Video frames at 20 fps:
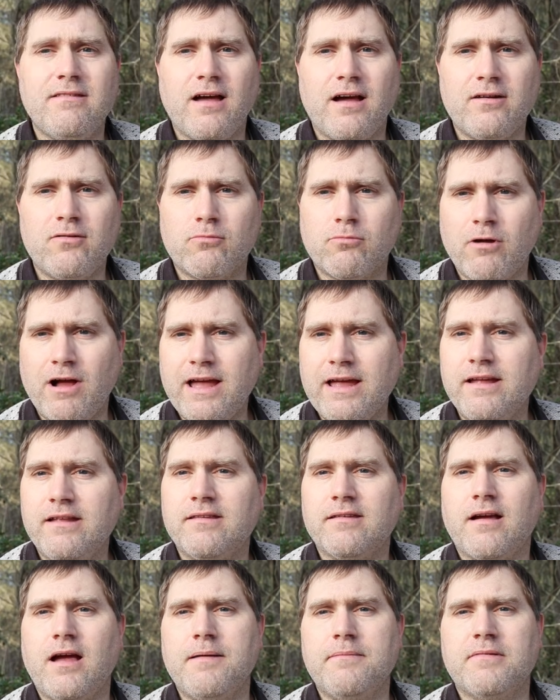Done
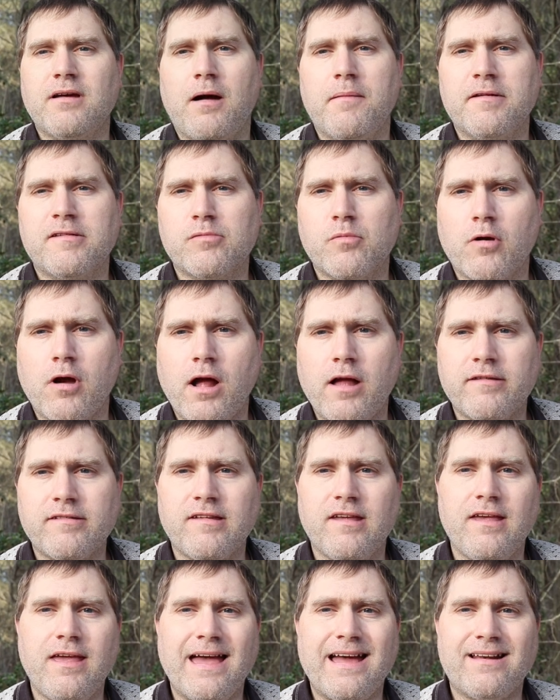Right. I am Thomas
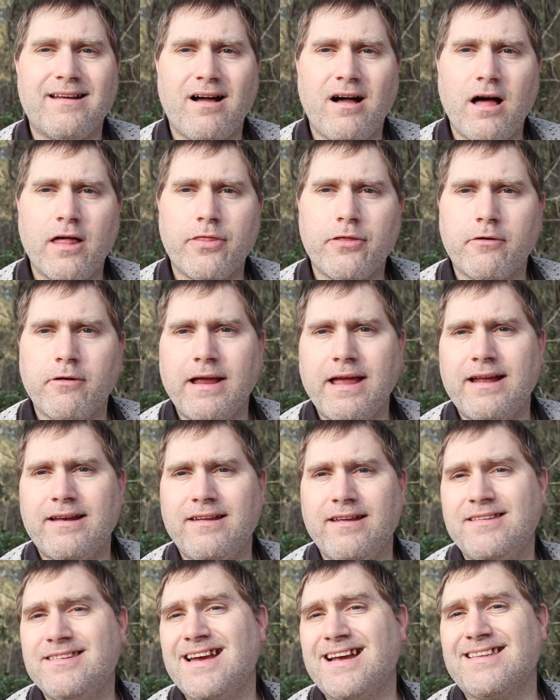Murosky, an author and
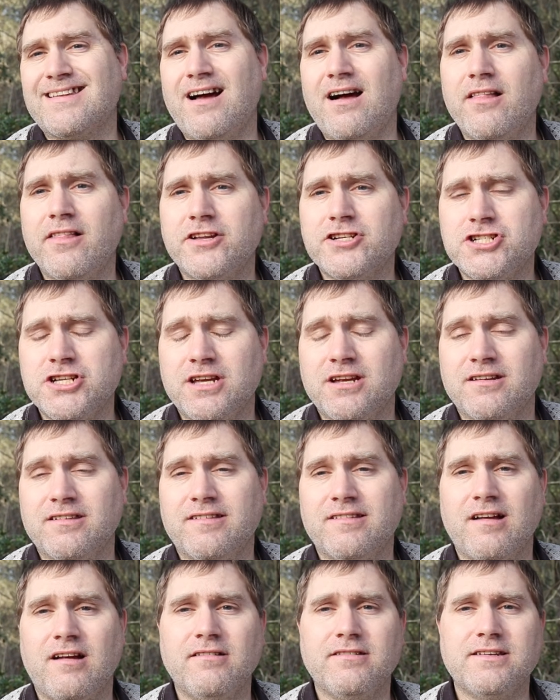a technology
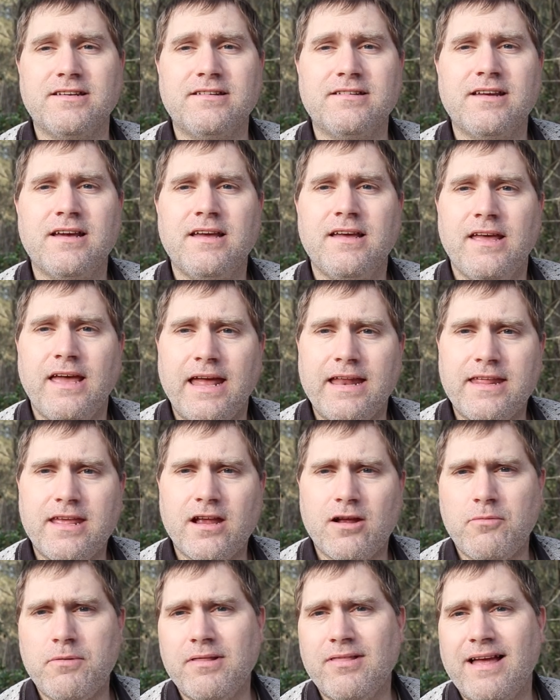consultant. And
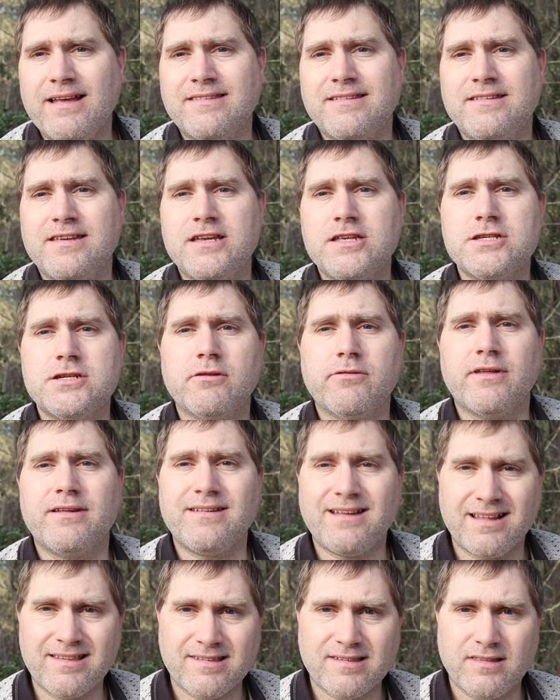here we like to teach you the
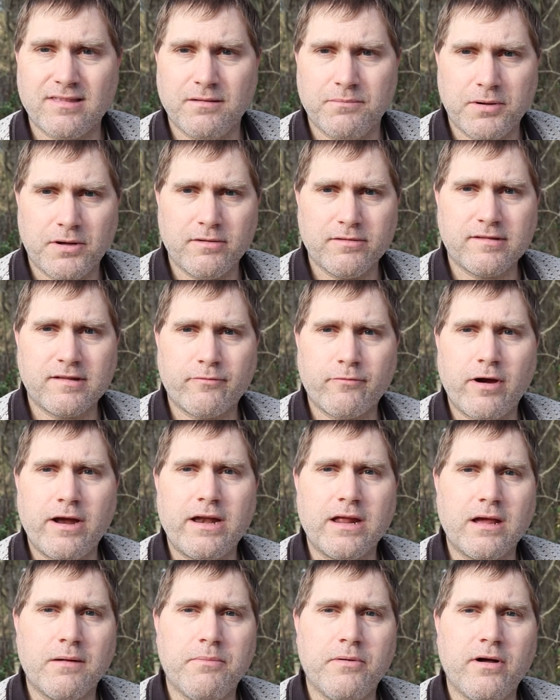nuts and the bolts of
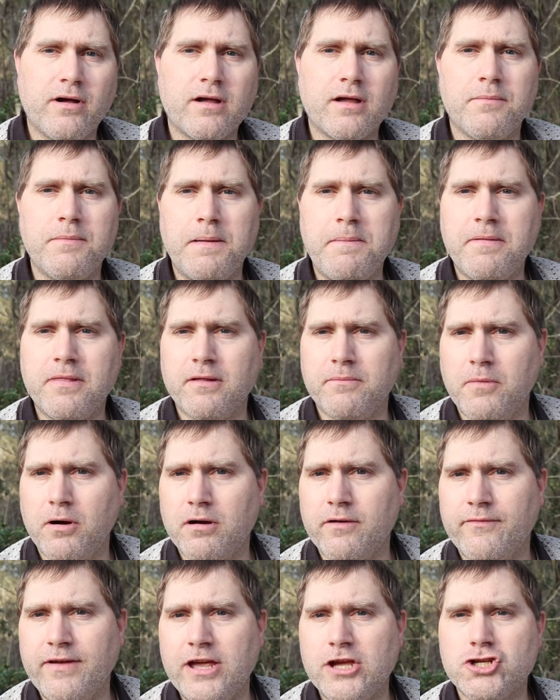writing a book, maybe the
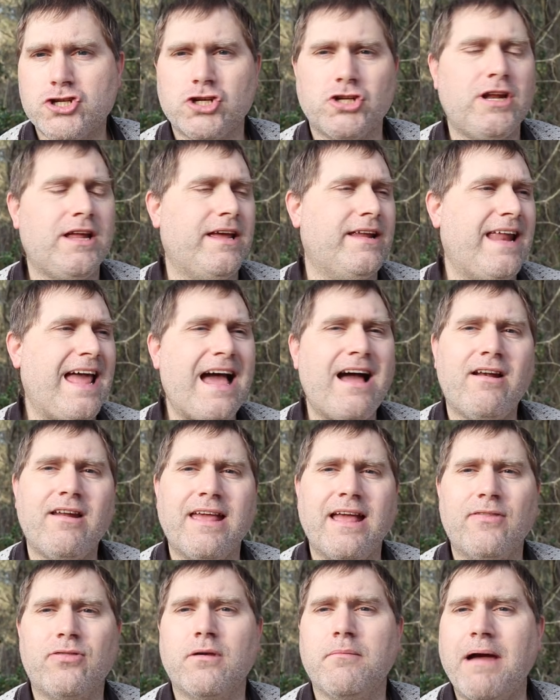motivation and how to
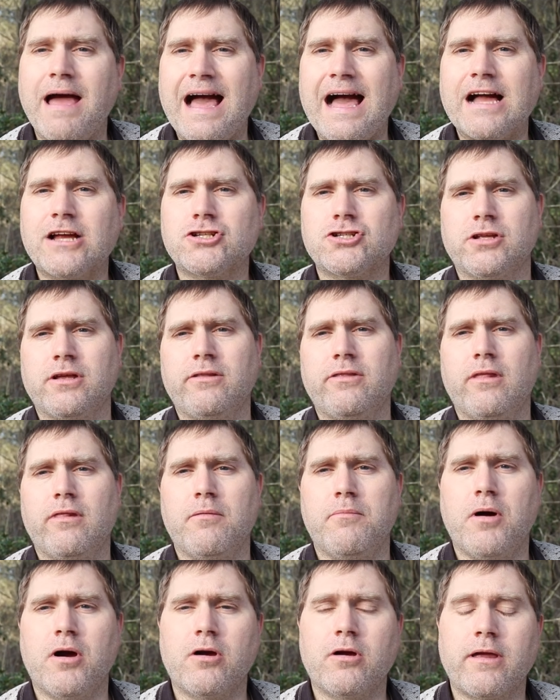get them actually into
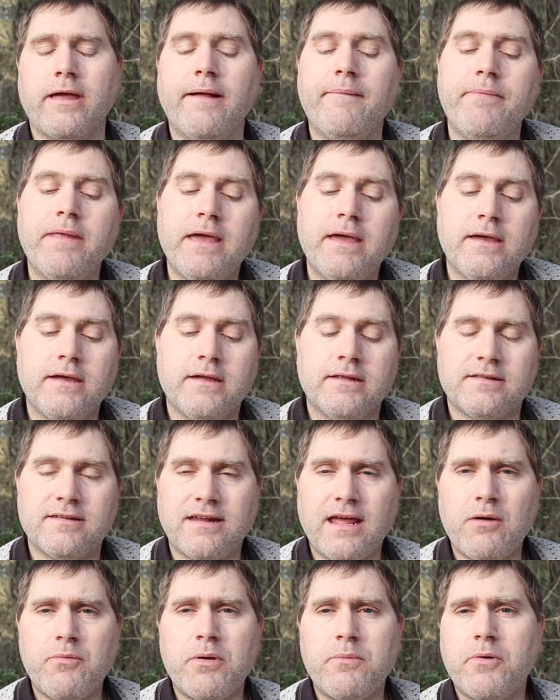the market.
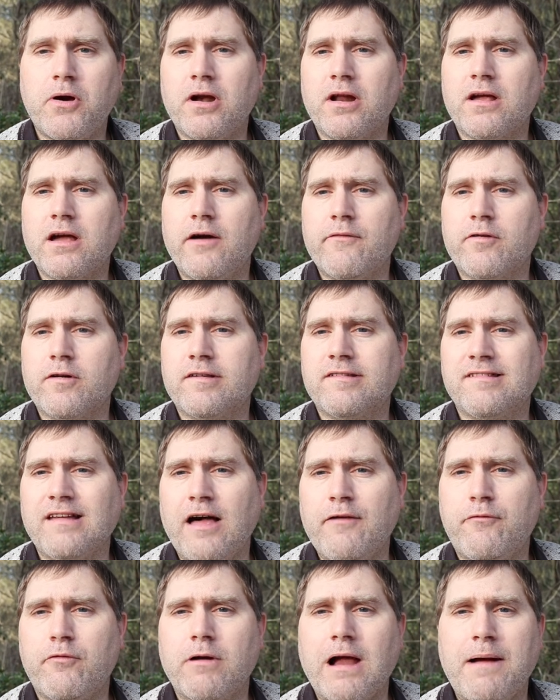Today we want to cover a
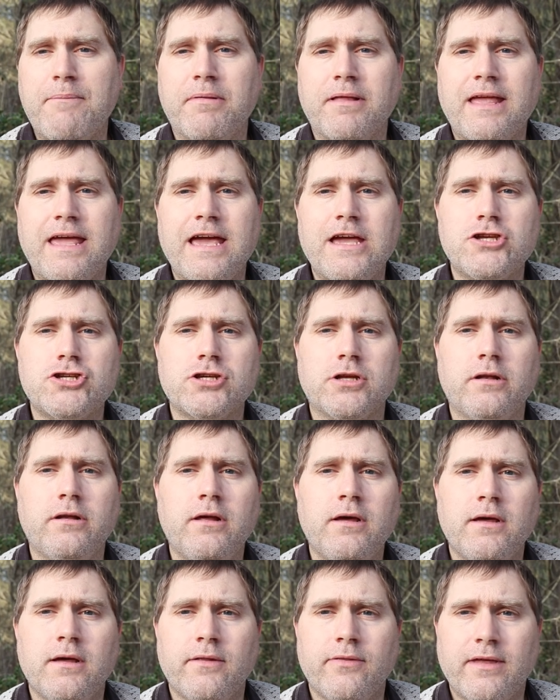software application
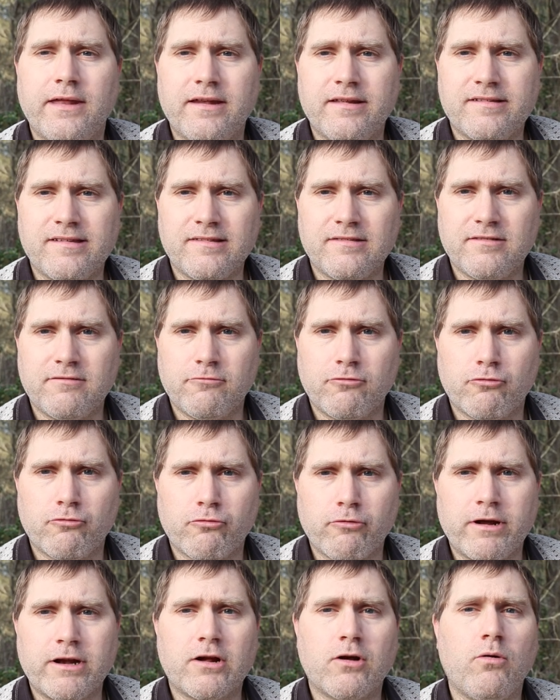that is
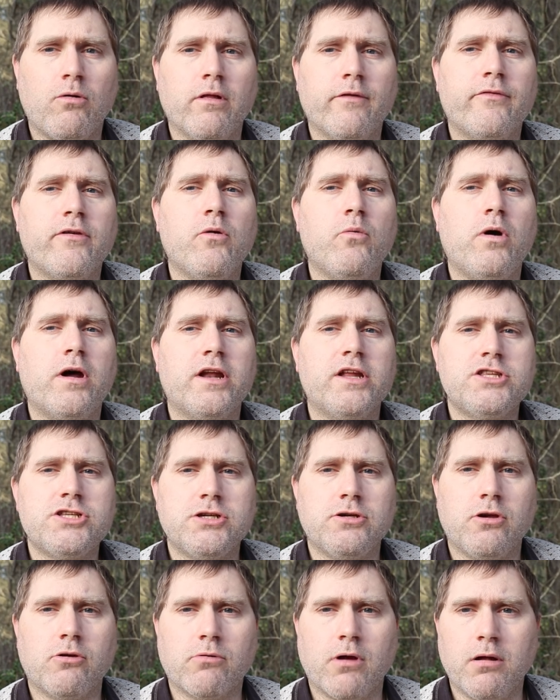critical if you want to do
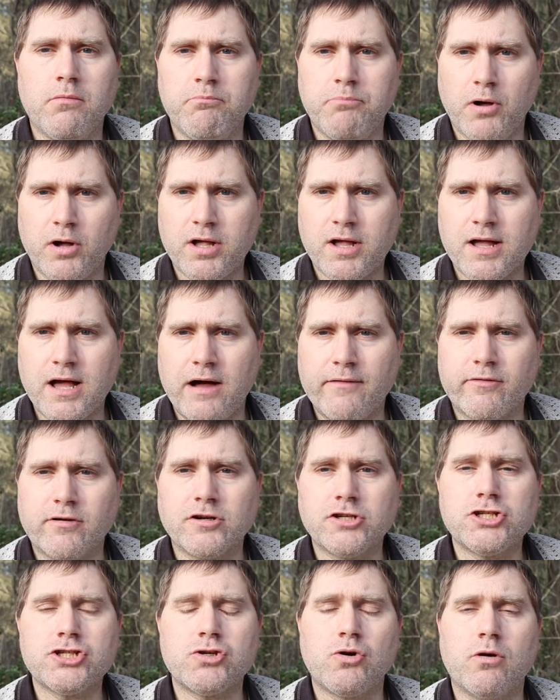your own book
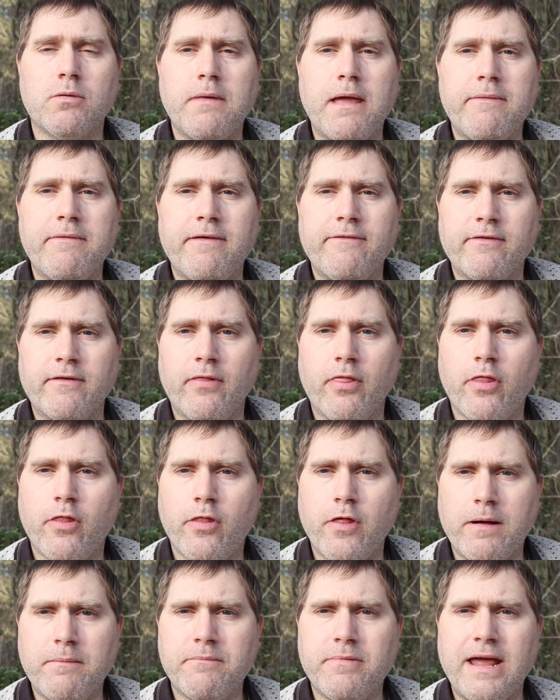covers or maybe even
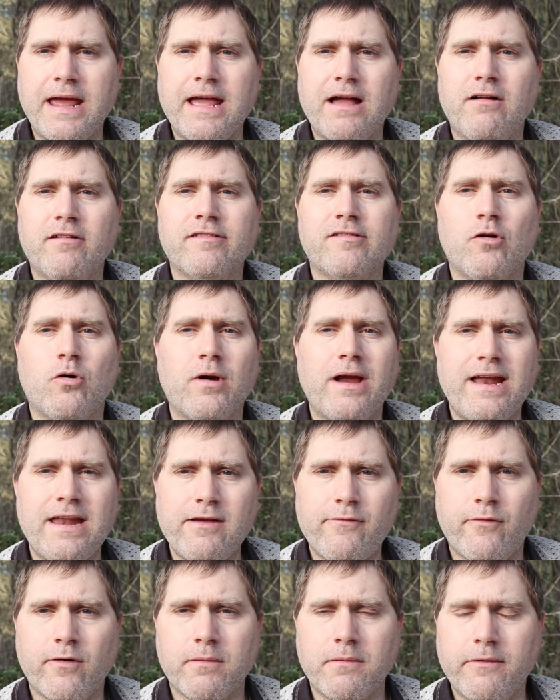thumbnails or
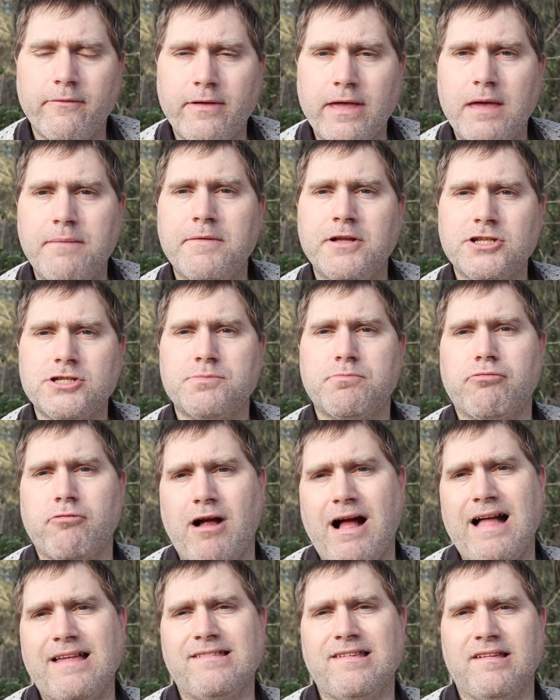any form of image
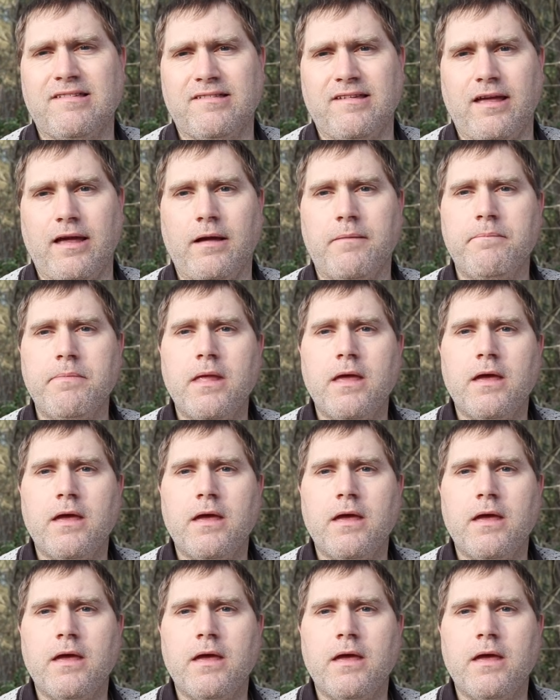processing.